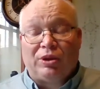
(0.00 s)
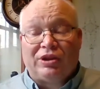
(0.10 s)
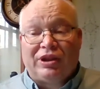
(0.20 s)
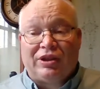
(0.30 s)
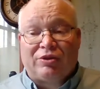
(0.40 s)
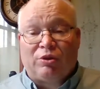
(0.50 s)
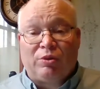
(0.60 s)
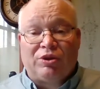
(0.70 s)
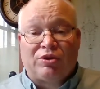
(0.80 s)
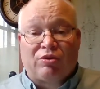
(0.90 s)
It's it,
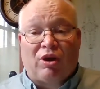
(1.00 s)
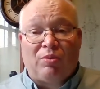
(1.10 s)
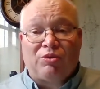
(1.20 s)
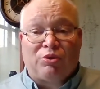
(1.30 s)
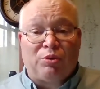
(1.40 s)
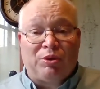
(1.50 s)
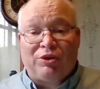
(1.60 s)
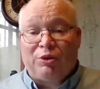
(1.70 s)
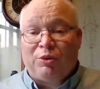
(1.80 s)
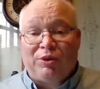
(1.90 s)
true in Scrum, true
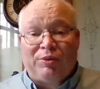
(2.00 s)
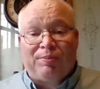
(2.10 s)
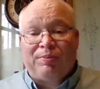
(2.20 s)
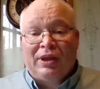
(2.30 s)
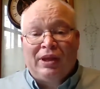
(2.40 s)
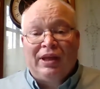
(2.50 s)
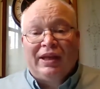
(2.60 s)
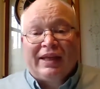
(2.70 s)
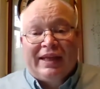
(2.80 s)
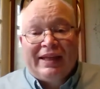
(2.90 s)
in doing
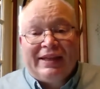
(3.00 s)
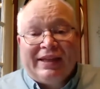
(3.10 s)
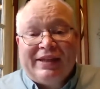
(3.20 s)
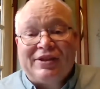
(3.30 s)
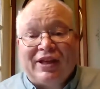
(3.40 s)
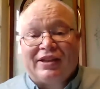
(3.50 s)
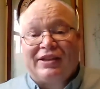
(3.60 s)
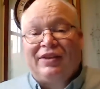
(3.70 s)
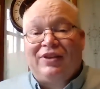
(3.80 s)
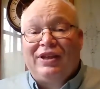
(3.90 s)
kid ninja
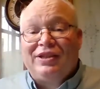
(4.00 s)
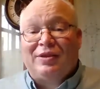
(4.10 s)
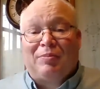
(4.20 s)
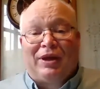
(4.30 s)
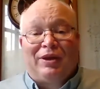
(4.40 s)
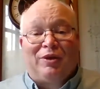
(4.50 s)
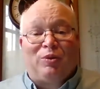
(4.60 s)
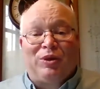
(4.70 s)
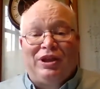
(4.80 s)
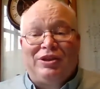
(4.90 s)
activities, and my
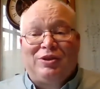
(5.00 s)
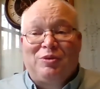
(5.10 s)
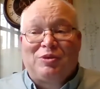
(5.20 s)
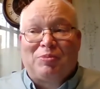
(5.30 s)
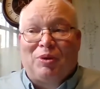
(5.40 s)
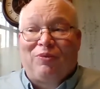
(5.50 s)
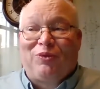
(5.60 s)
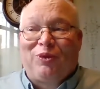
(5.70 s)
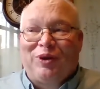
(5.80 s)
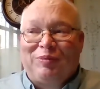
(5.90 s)
little one, he's too small
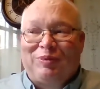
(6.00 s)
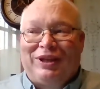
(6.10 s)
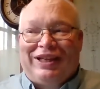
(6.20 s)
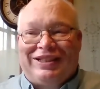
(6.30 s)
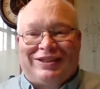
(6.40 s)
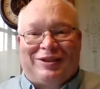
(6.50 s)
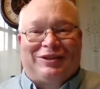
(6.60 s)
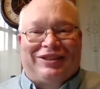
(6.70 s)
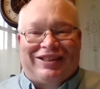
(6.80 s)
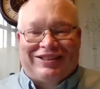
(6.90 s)
for it, but he
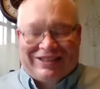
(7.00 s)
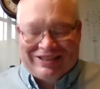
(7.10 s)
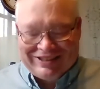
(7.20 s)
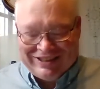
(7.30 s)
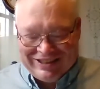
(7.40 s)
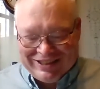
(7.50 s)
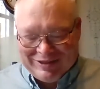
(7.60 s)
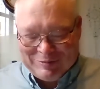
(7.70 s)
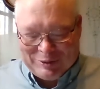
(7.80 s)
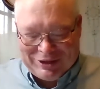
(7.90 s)
still does it.
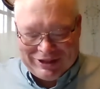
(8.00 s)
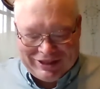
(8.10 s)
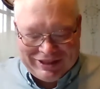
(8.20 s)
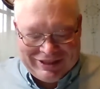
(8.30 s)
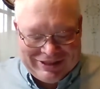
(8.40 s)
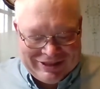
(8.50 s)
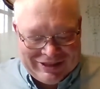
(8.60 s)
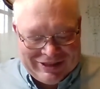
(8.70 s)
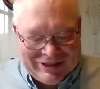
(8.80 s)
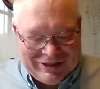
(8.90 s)
Poor guy.
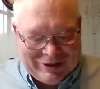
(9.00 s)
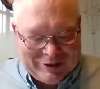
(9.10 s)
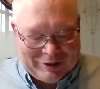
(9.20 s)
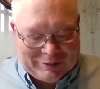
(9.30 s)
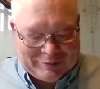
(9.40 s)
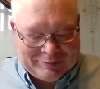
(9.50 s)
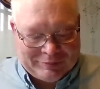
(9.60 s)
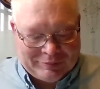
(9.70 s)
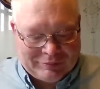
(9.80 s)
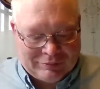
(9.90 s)
Um,
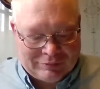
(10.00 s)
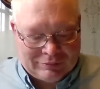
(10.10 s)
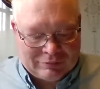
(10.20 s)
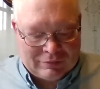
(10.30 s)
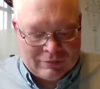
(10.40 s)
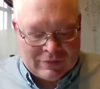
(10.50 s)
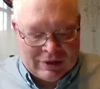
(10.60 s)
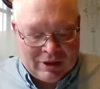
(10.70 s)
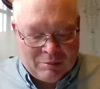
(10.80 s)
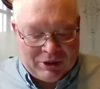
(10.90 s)

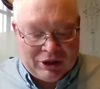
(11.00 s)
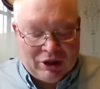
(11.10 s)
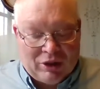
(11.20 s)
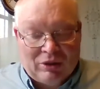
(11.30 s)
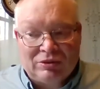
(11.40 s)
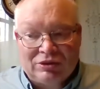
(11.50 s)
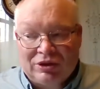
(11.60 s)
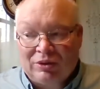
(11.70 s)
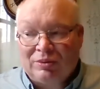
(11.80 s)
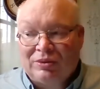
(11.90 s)
but you know,
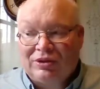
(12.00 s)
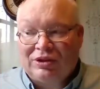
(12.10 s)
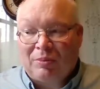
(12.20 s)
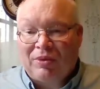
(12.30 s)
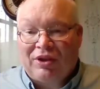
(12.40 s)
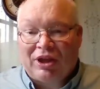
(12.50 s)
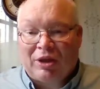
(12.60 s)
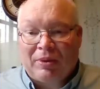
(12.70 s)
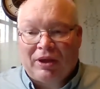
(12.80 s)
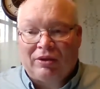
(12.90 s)
so something to think
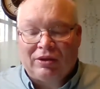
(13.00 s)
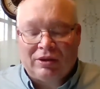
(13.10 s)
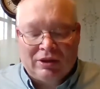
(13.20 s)
about.